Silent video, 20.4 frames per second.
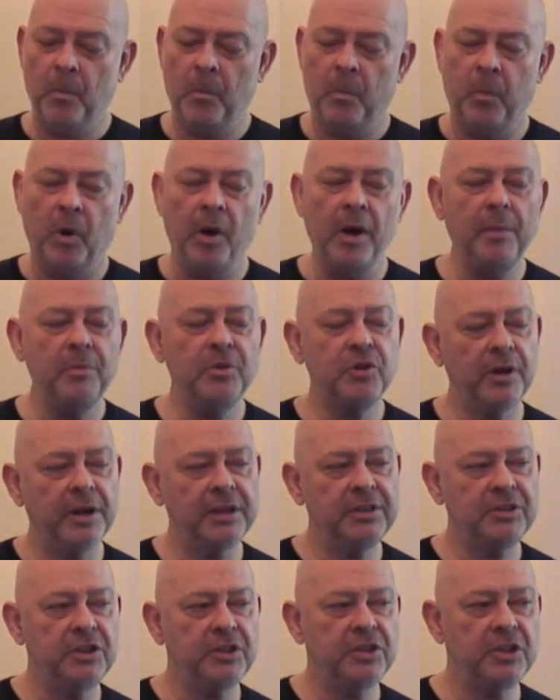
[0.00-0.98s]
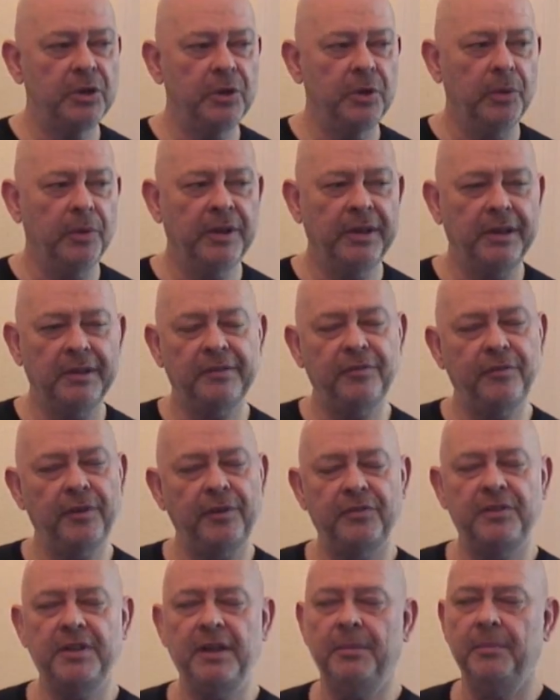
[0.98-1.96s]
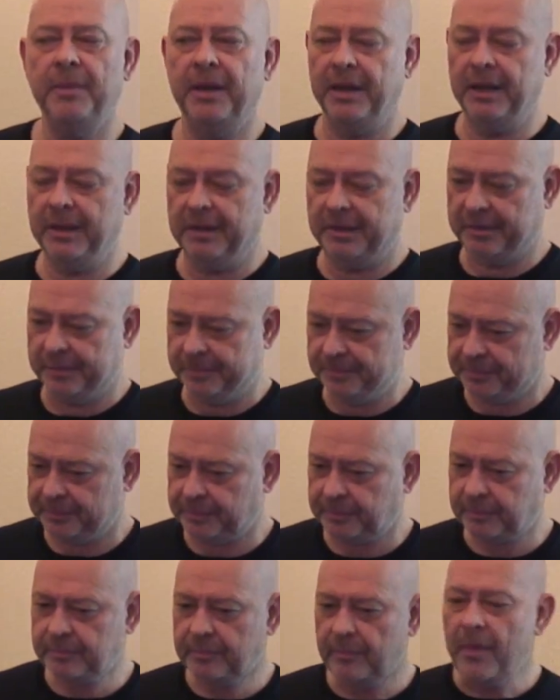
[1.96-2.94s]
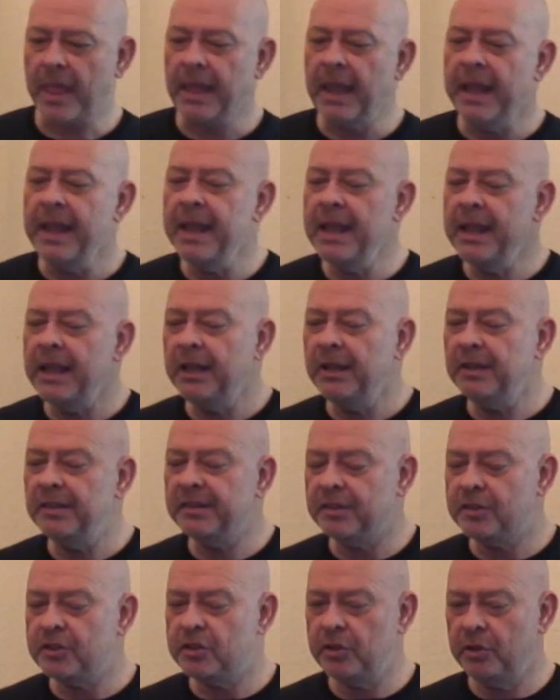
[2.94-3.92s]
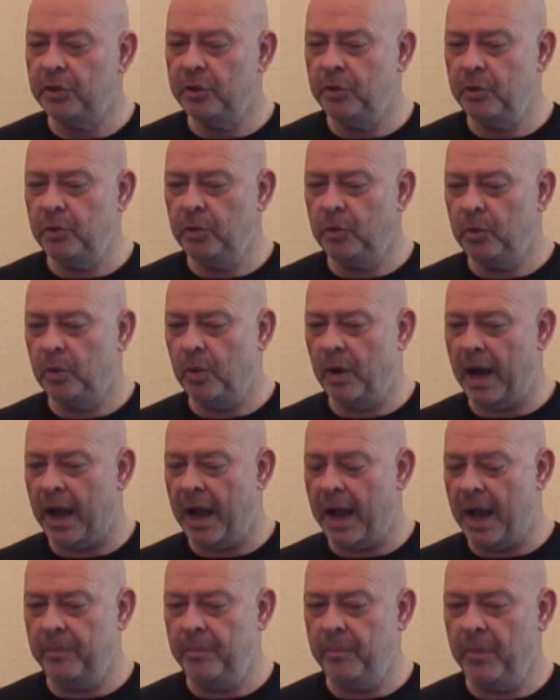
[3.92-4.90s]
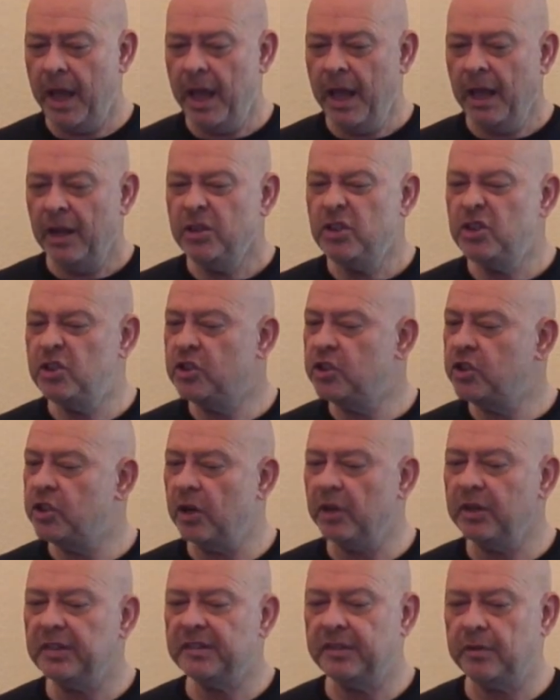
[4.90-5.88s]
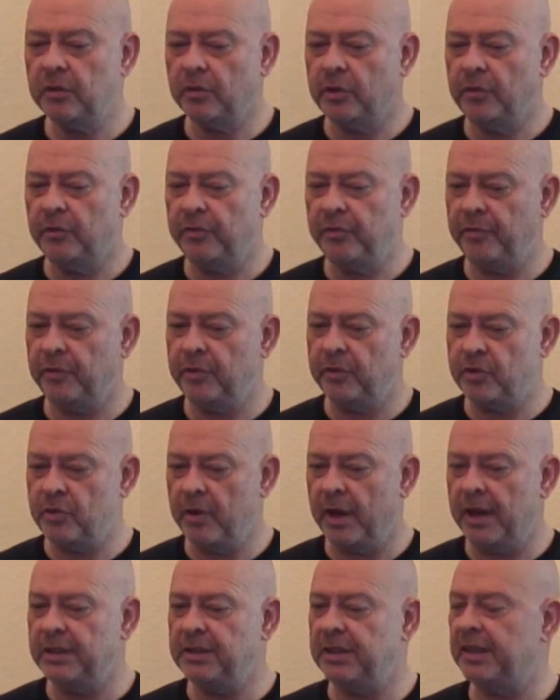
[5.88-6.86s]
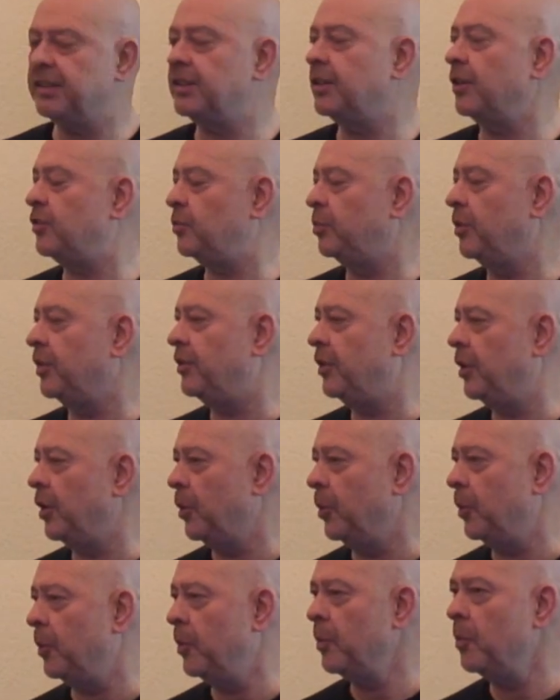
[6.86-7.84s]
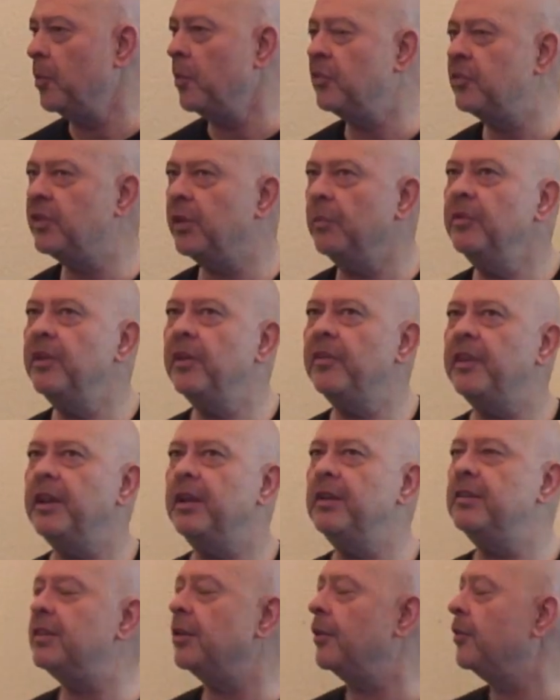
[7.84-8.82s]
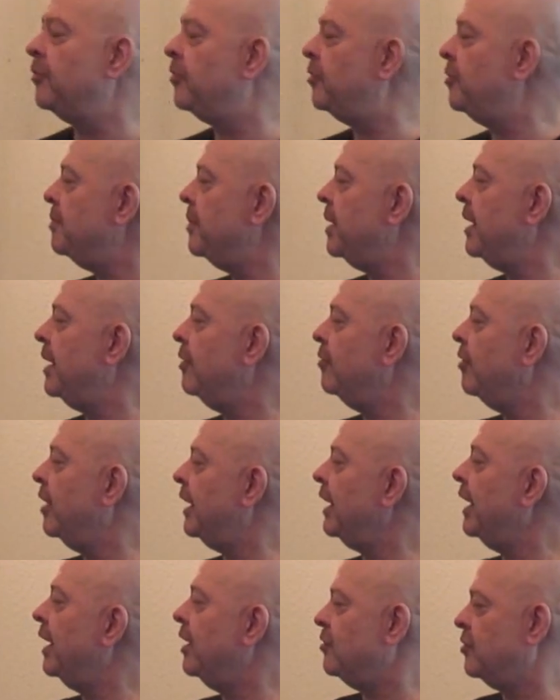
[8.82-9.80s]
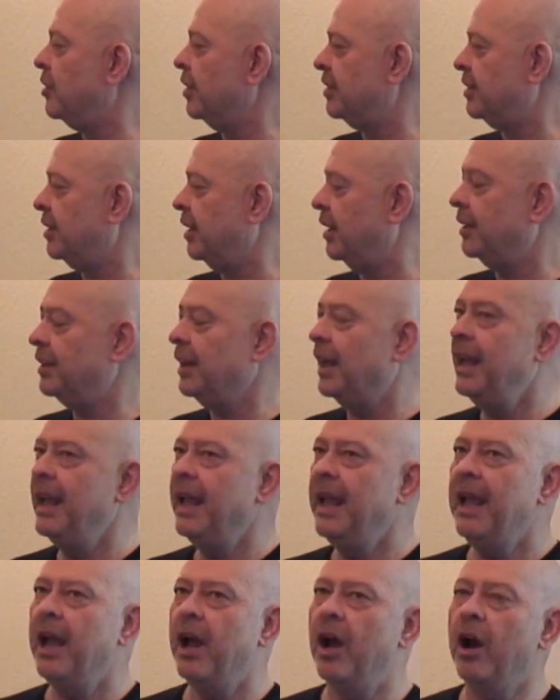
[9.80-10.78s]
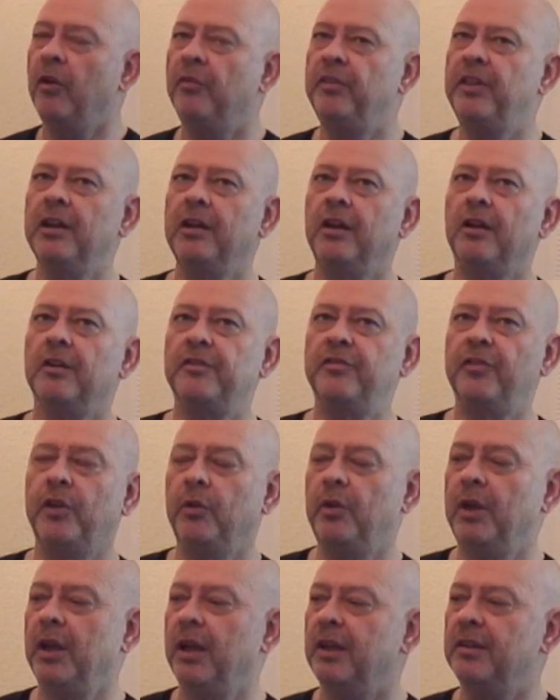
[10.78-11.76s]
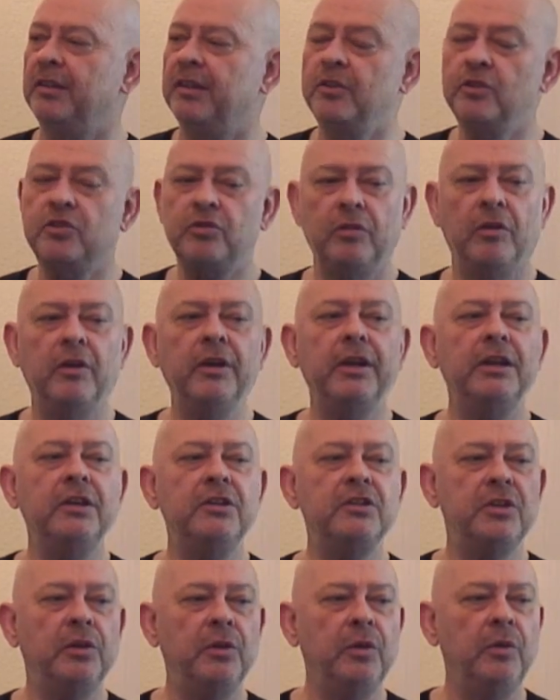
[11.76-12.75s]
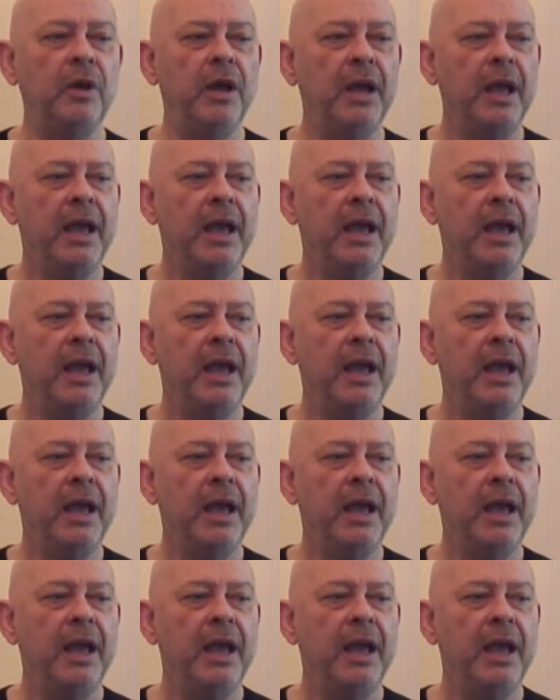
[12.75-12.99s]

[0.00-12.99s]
What I'm trying to do in this 15 minutes is to just sort of try and discuss with you some of the things that have made me really interested over the last few years in trying to